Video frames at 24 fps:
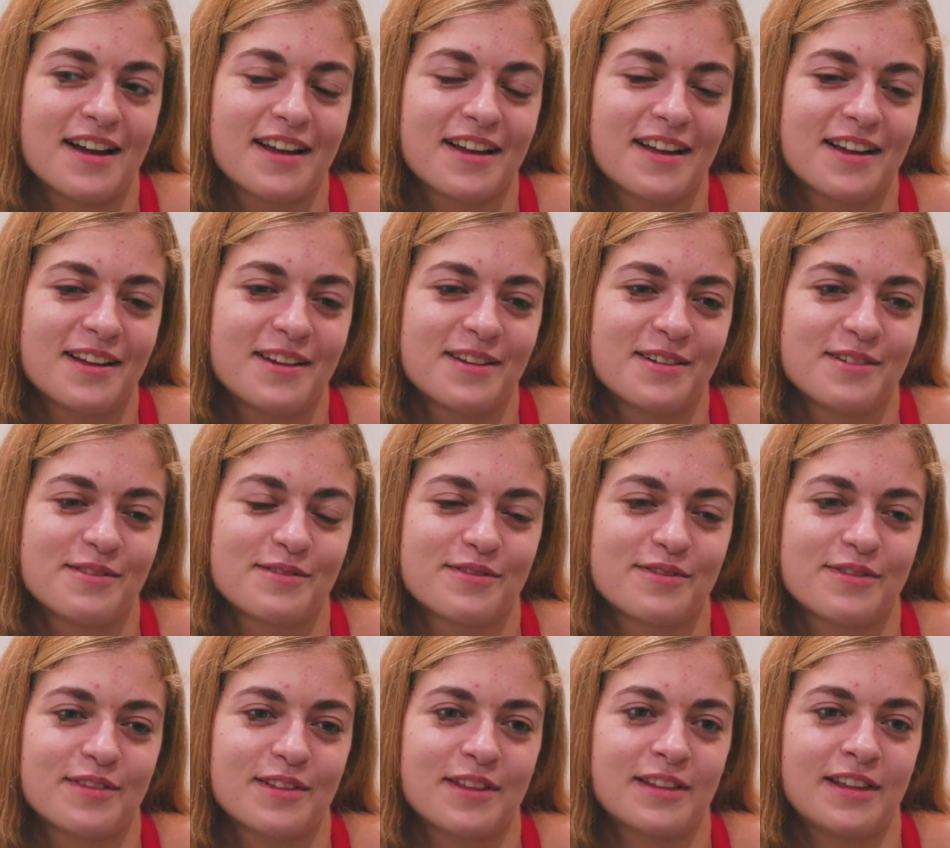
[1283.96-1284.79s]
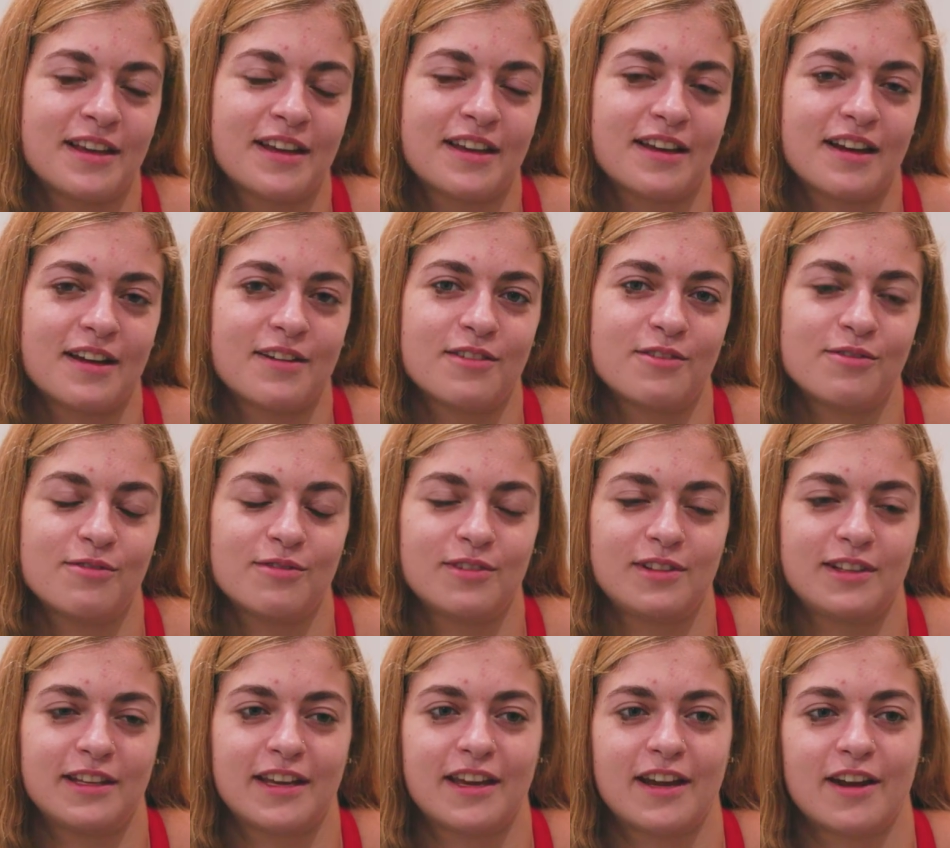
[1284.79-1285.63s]
I kind of, like, I don't
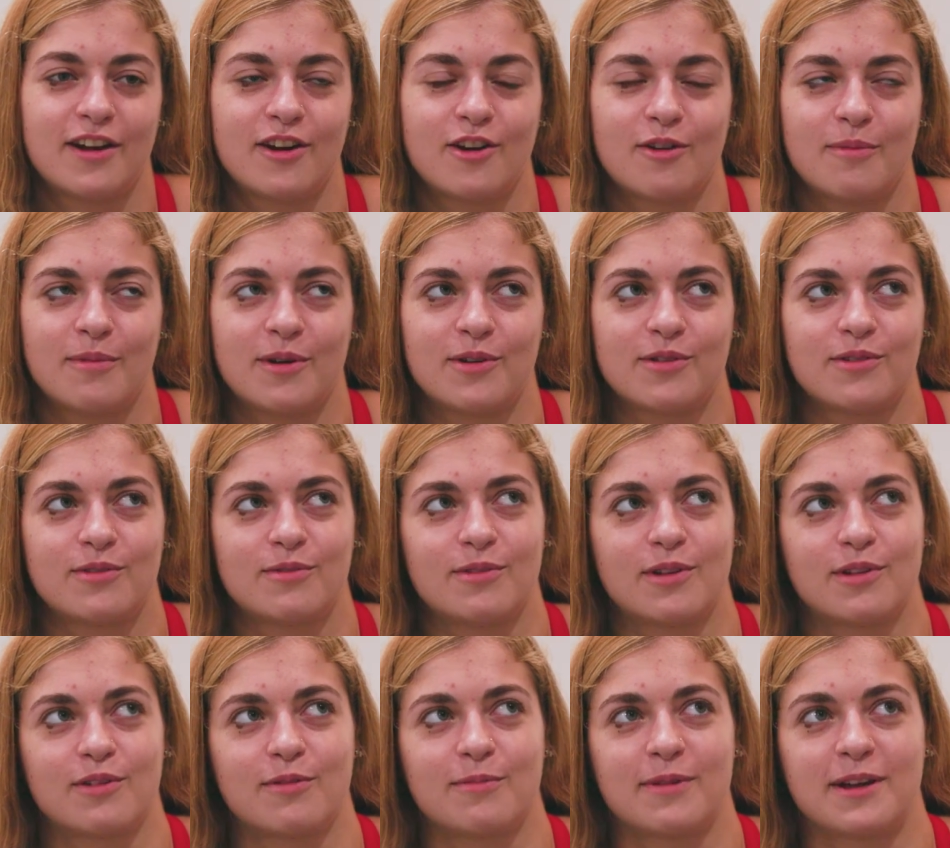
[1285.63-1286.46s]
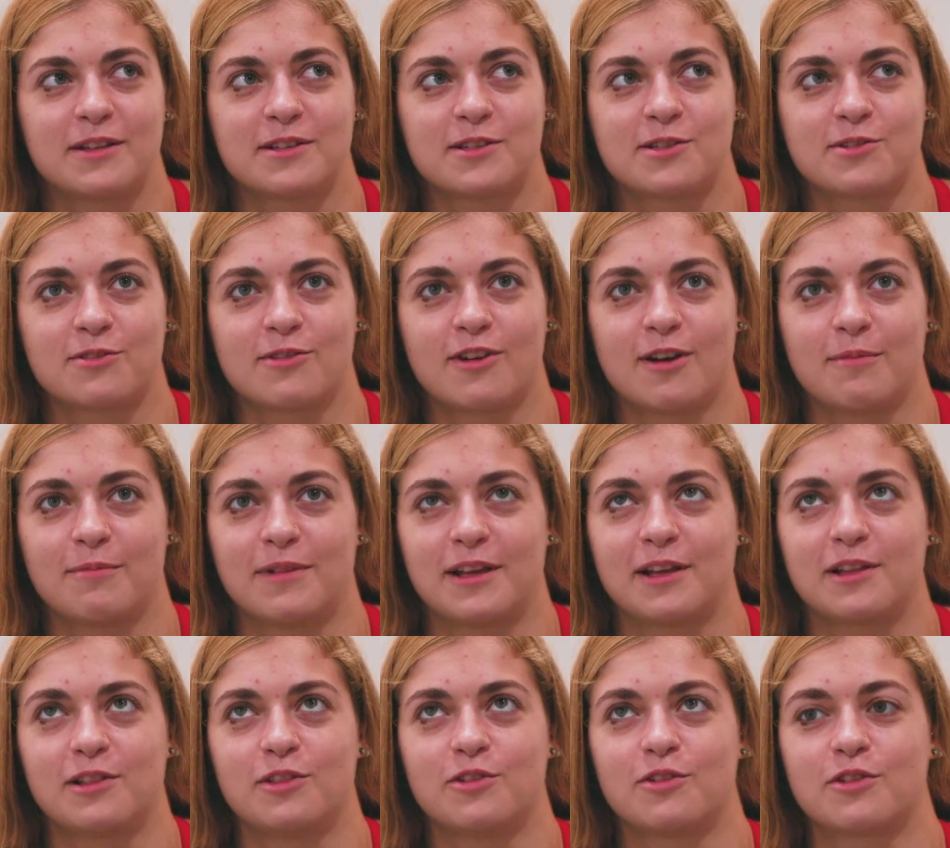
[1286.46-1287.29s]
really care about whether my Instagram,
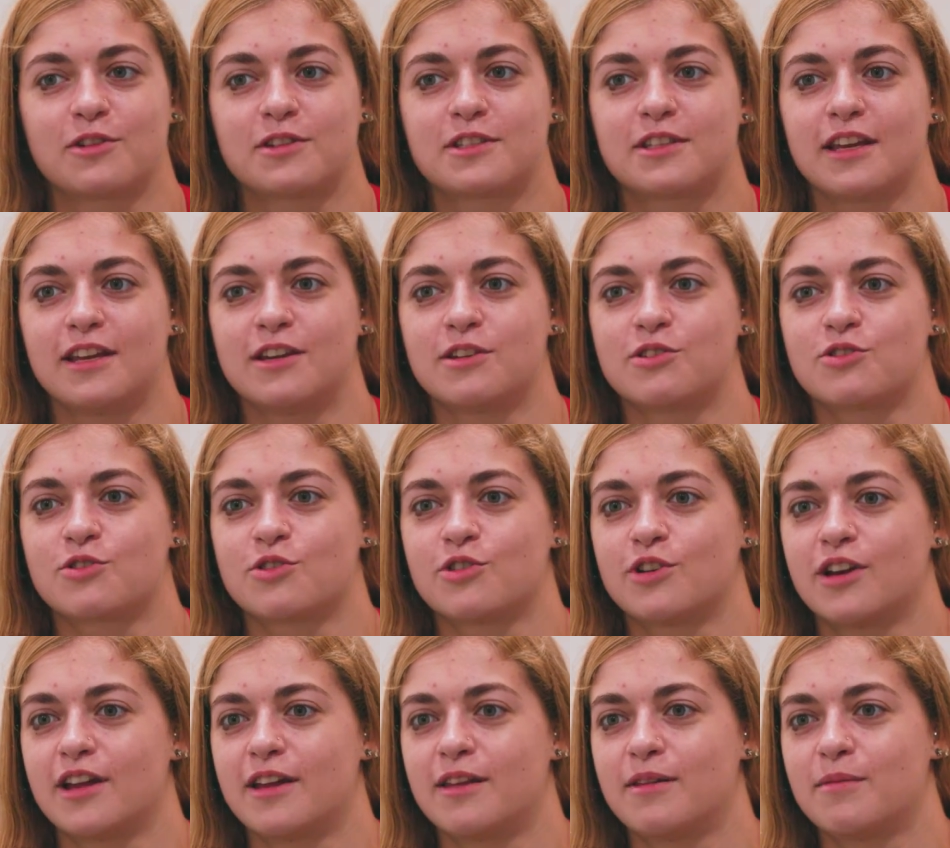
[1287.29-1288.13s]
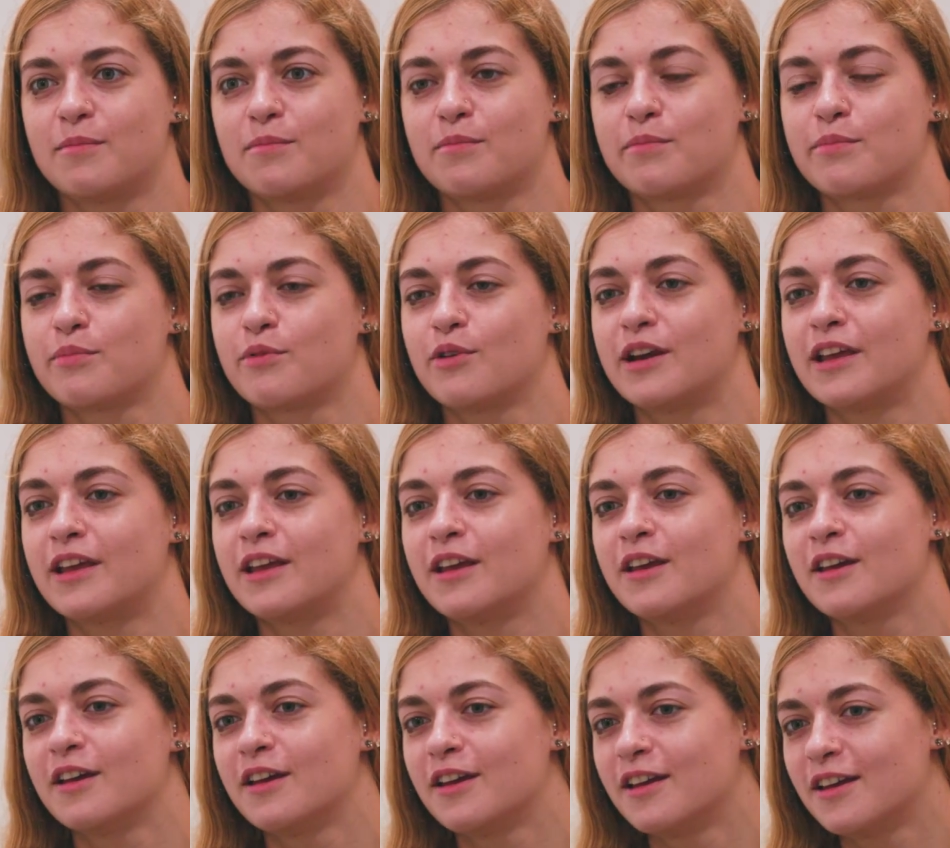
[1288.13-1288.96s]
like, looks internet
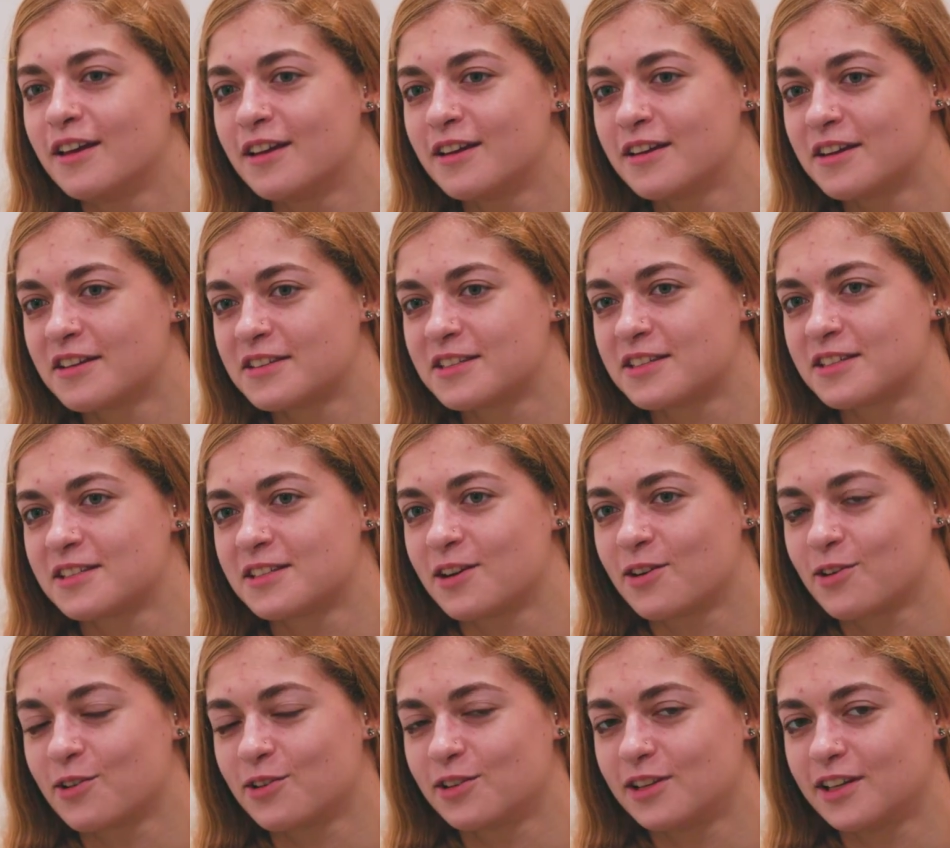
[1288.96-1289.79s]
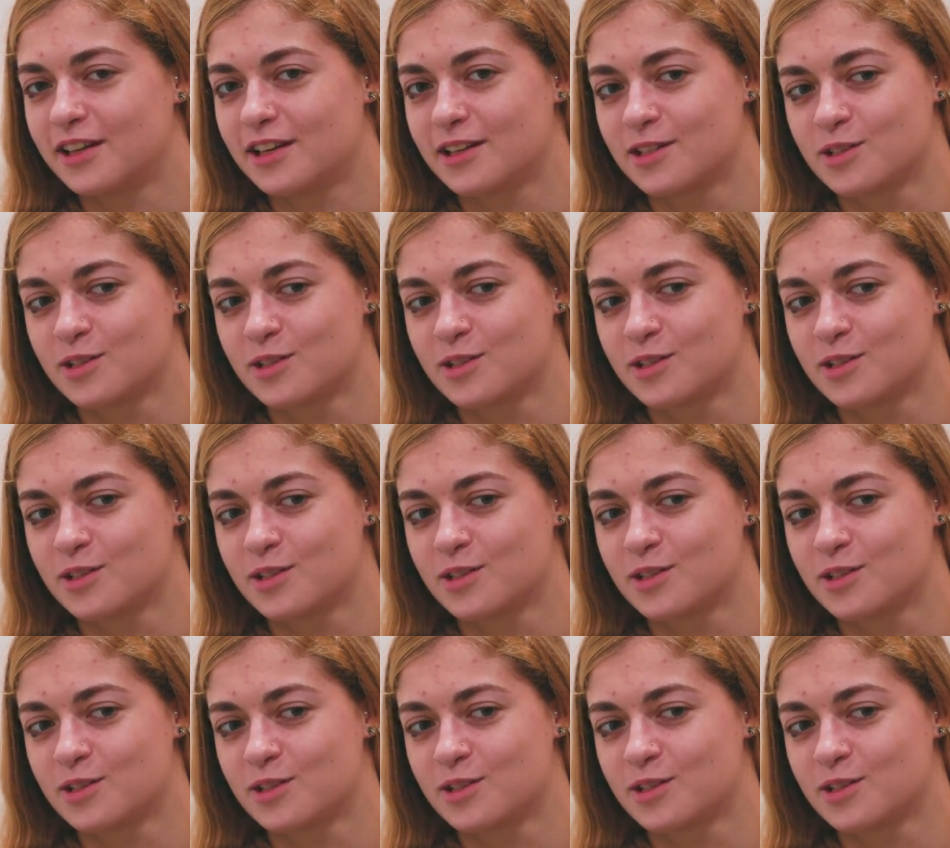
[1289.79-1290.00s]
pretty necessarily.